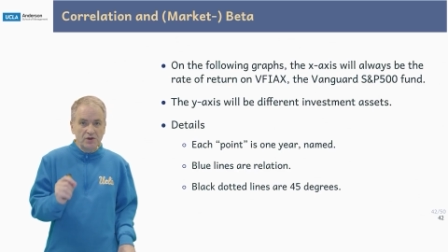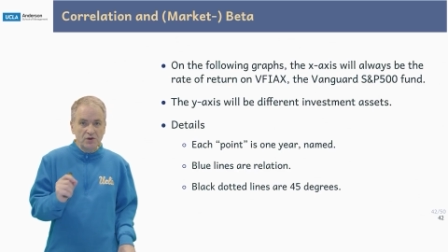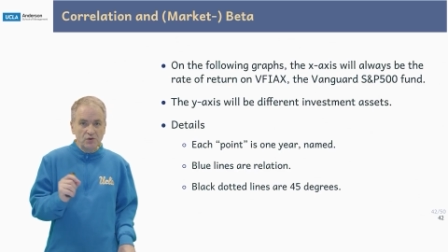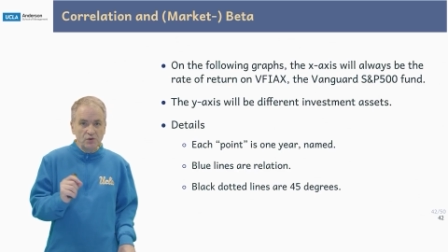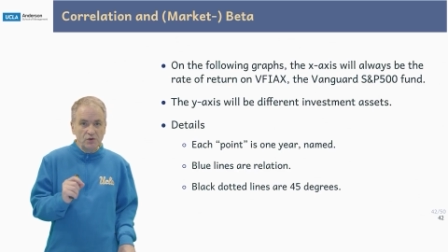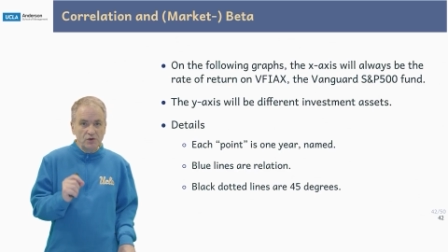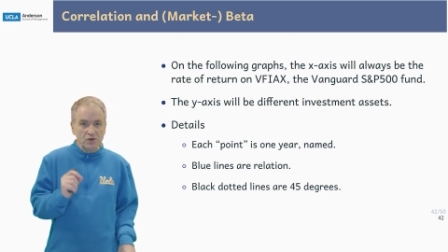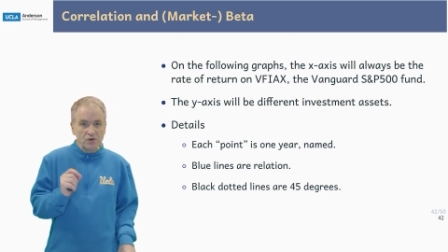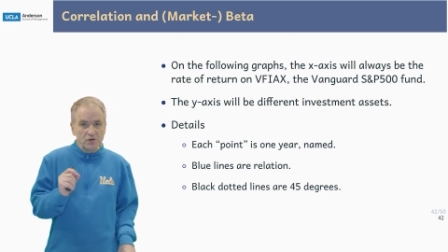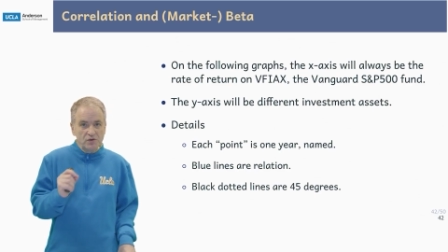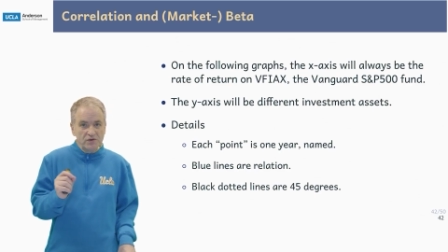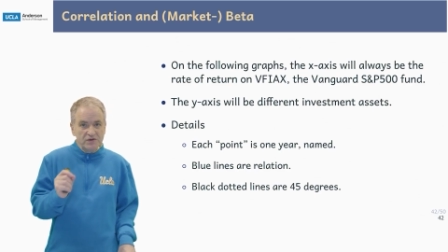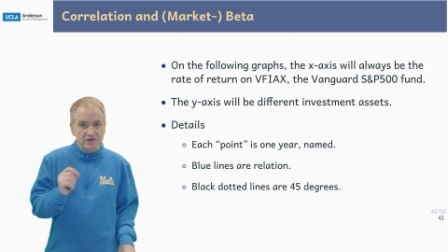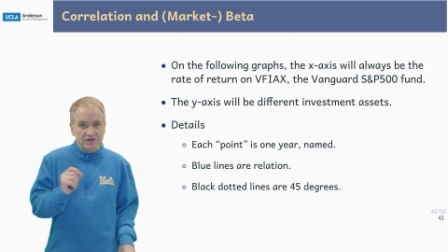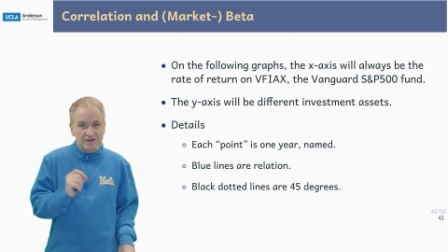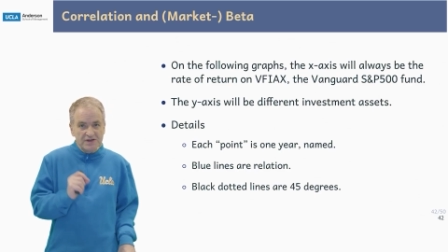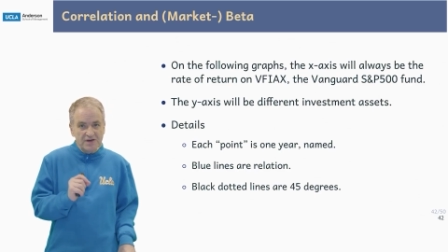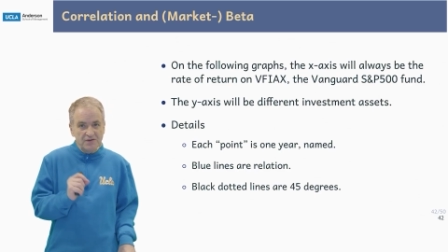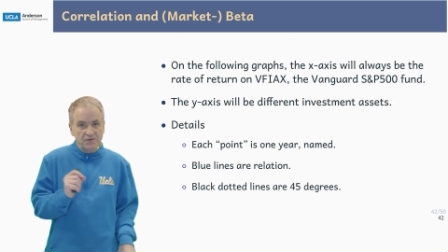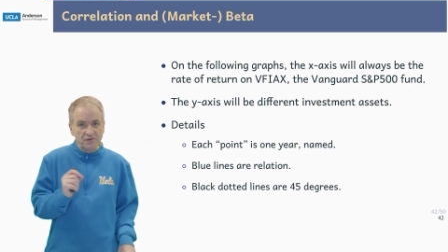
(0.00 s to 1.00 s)
to use
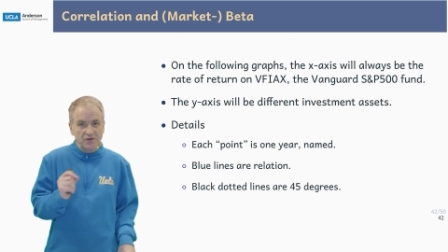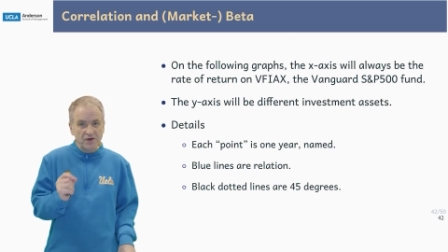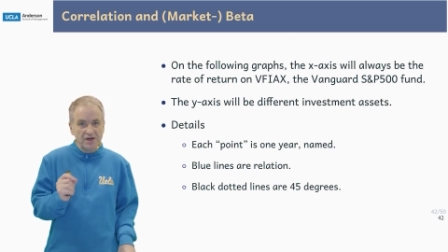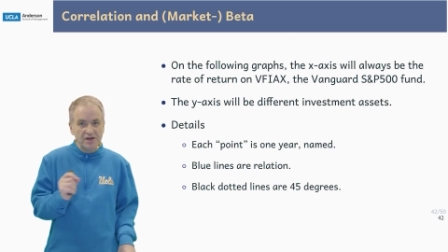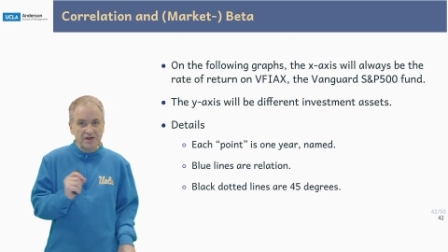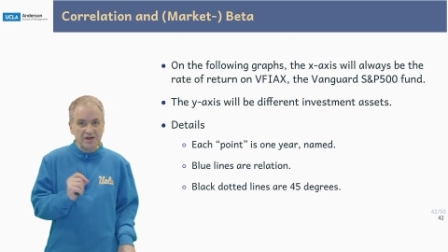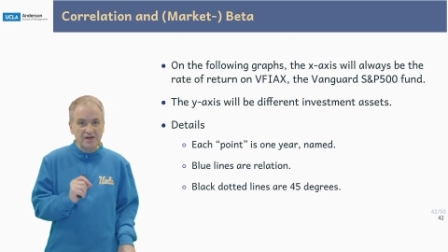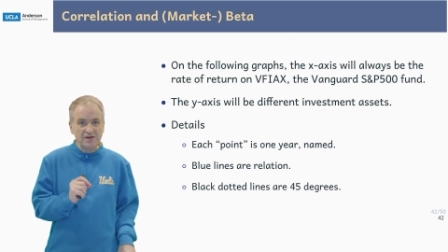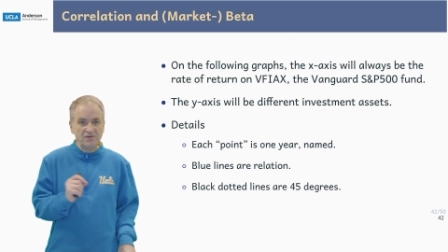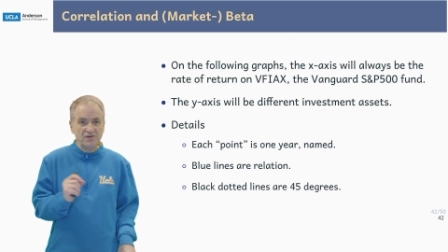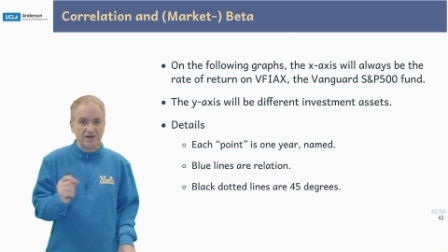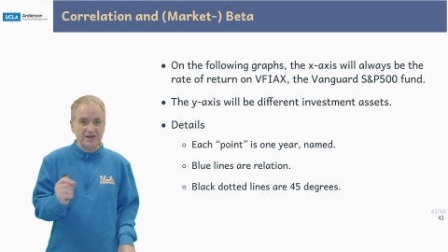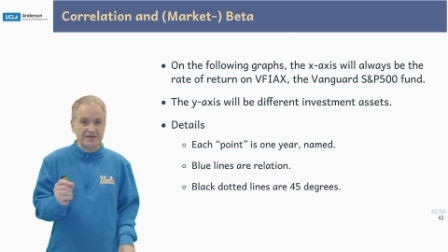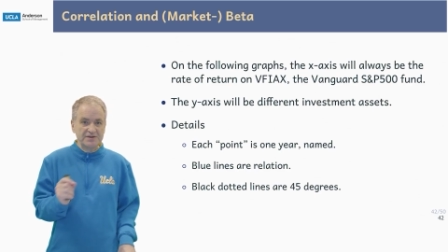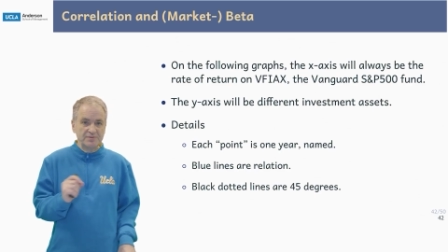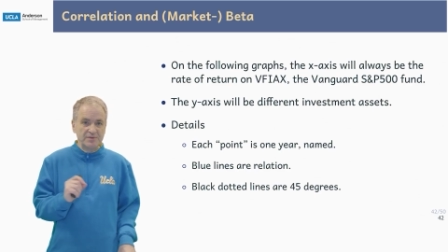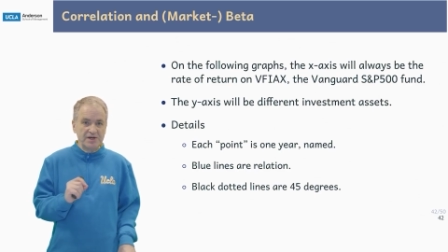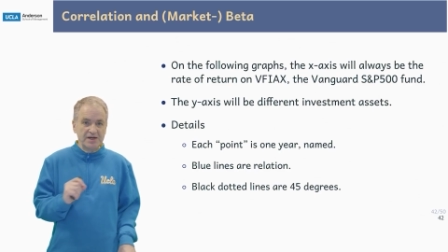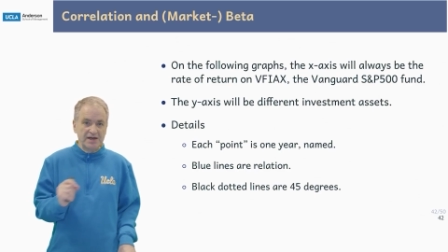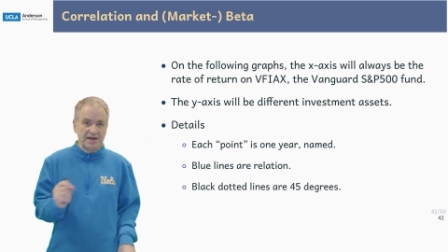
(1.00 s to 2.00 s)
different
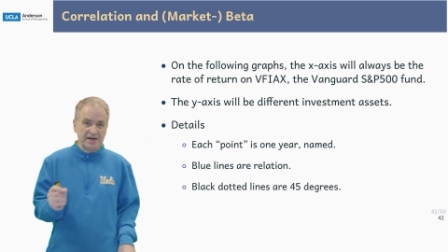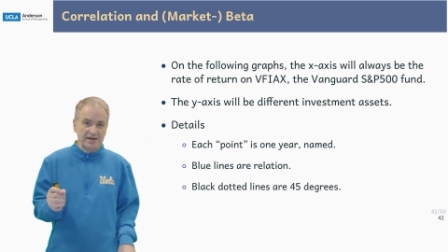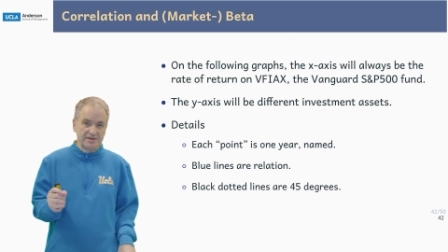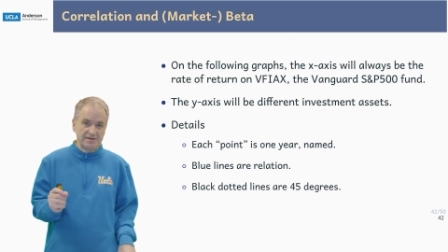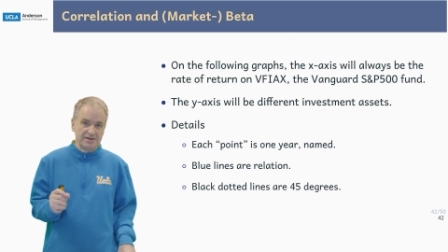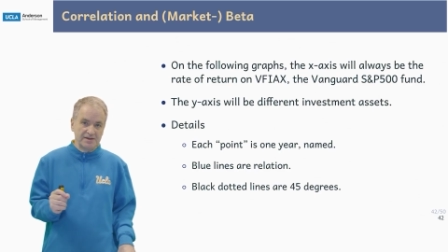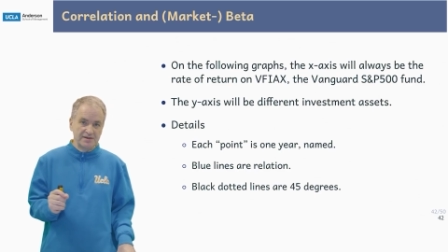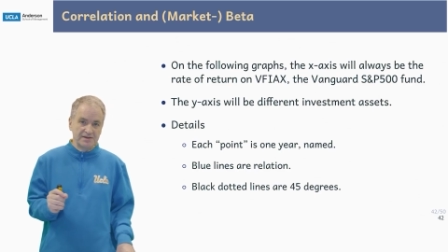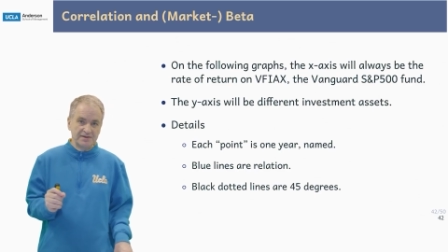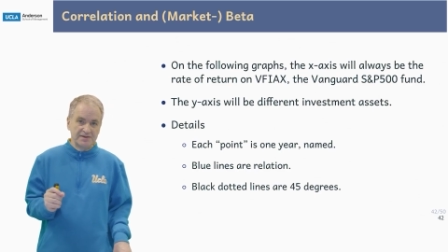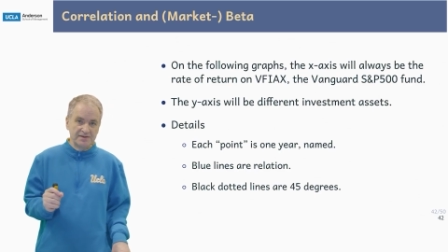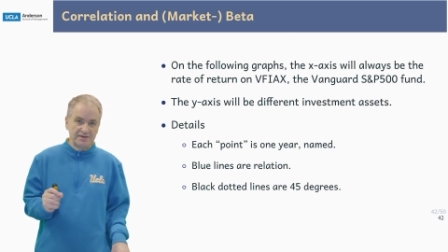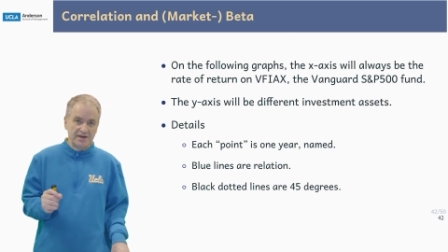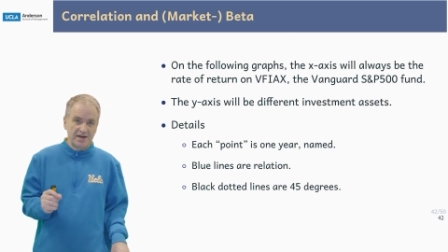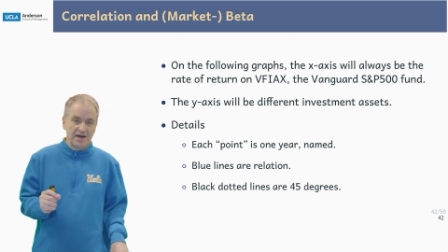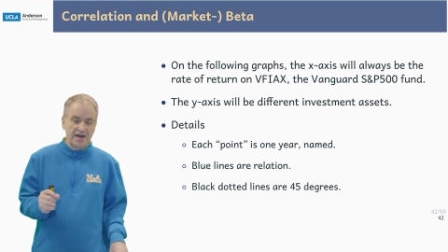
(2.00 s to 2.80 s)
investment assets.